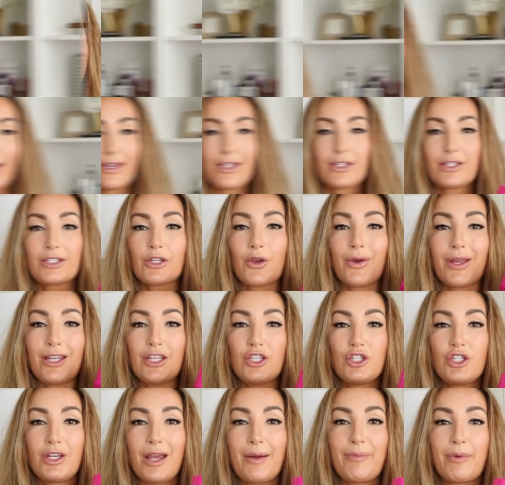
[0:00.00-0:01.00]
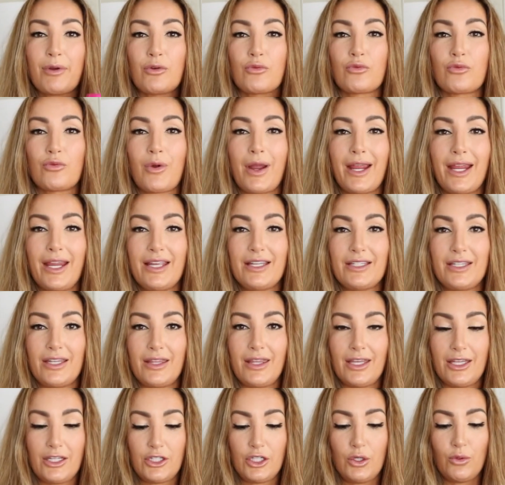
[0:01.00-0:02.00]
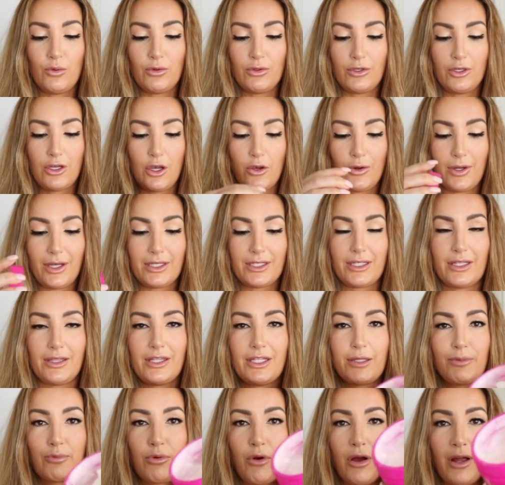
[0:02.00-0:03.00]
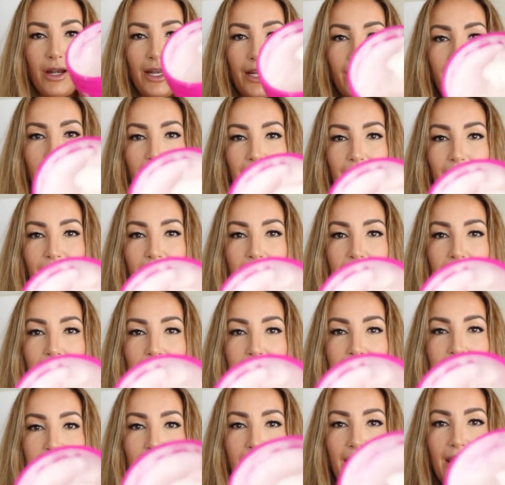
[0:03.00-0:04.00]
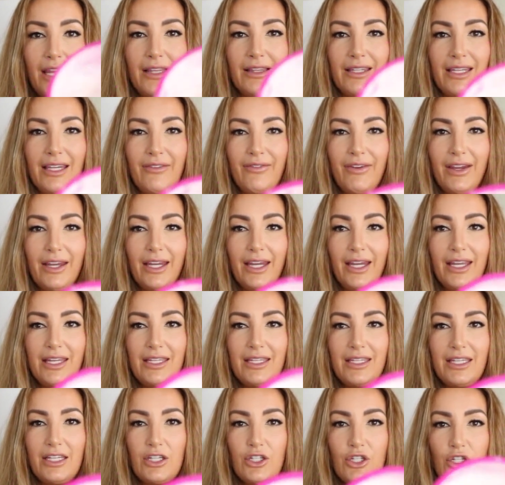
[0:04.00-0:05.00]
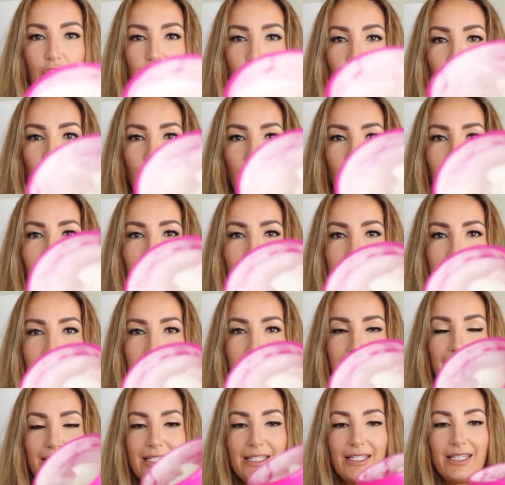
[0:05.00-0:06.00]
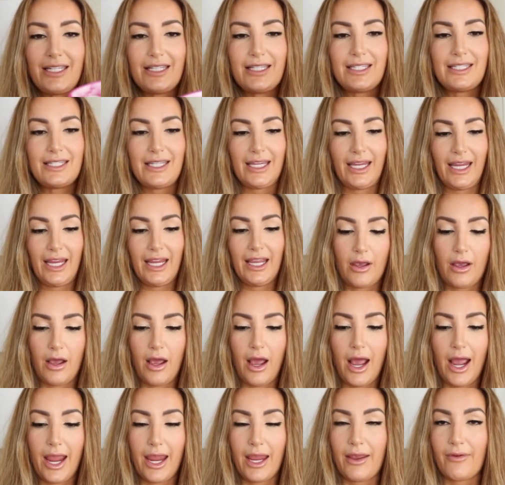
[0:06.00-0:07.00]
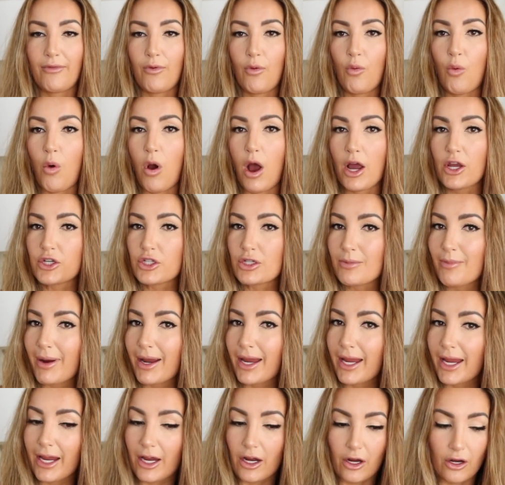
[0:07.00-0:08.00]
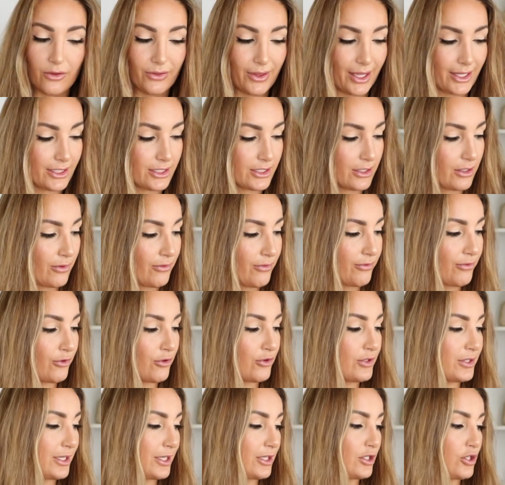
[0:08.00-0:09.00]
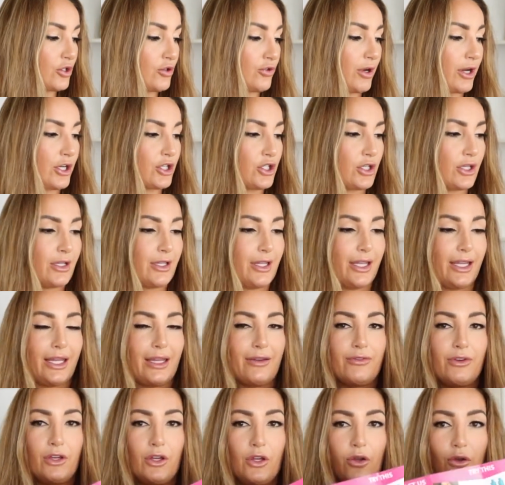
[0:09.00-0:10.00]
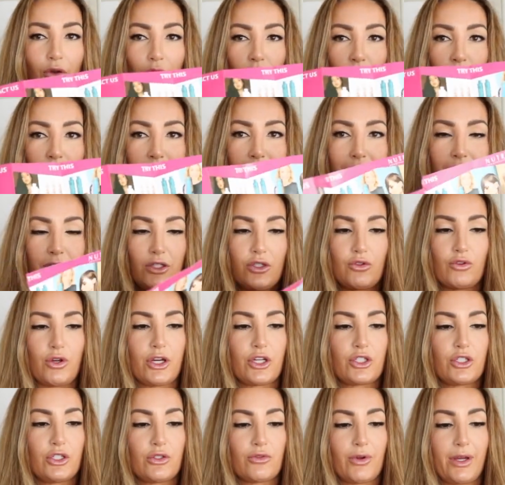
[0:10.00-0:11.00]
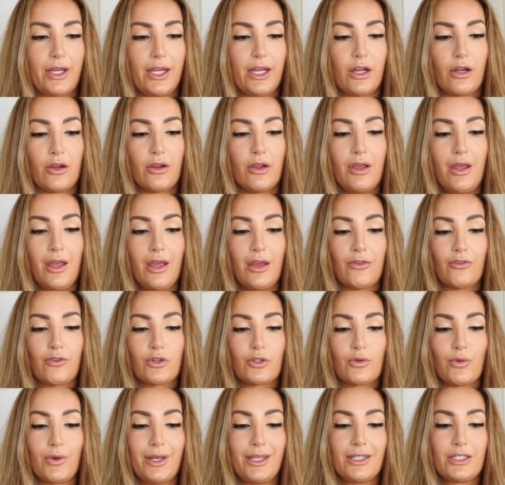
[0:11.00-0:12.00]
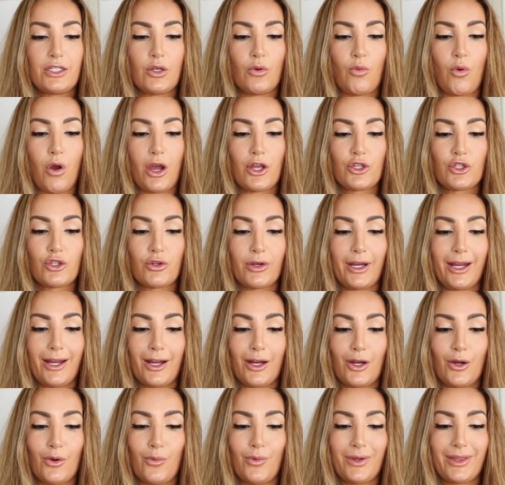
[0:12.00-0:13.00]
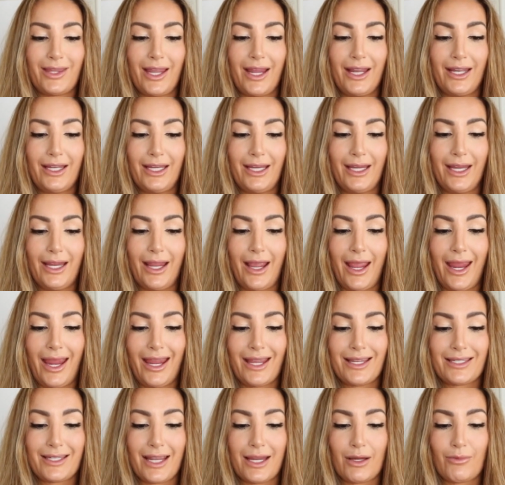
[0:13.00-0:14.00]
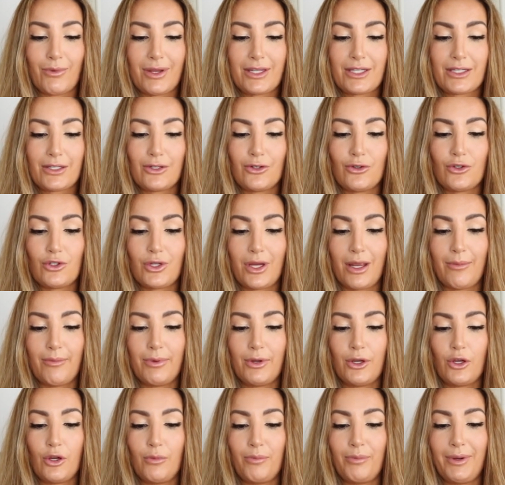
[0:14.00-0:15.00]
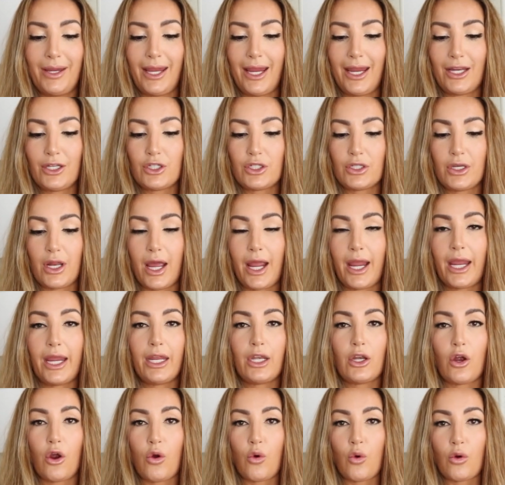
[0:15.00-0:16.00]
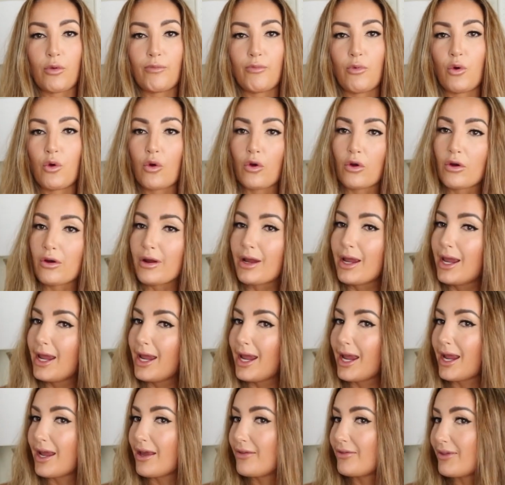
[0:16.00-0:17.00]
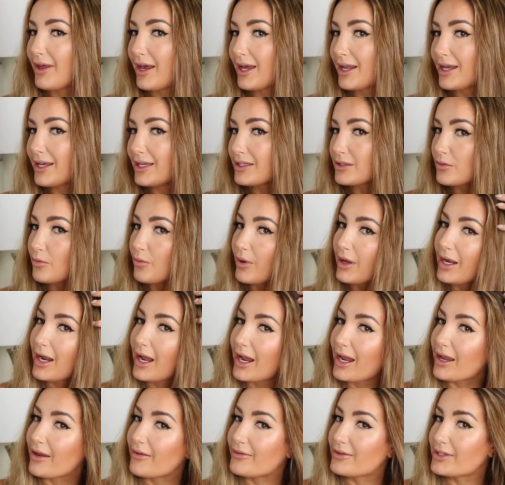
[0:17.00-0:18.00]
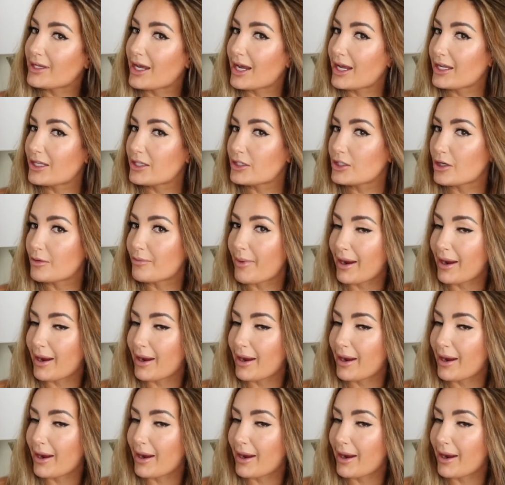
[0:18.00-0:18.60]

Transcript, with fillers: All right, so let's go ahead and jump right into this. You will notice that this product kind of has a leave-in conditioner consistency. I have washed my hair. That's the first instruction. They give you these instructions right here. First one is to wash your hair with any anti-residue shampoo, pH 9 or more, and that is what I have done. So